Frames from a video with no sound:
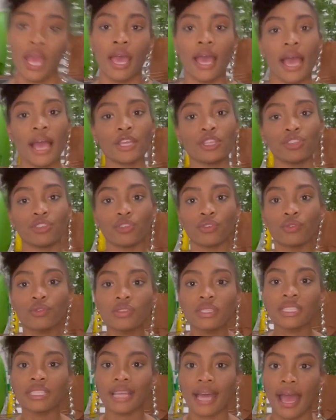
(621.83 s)
and
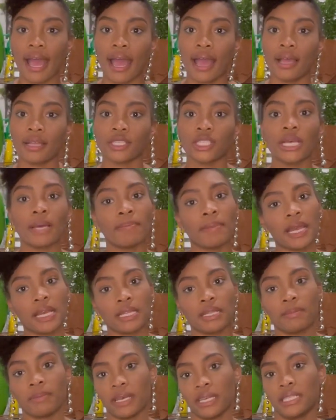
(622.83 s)
use that to make the
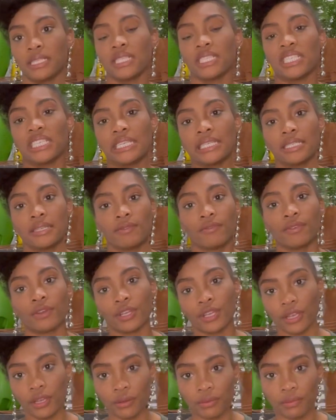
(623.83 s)
best decision for you.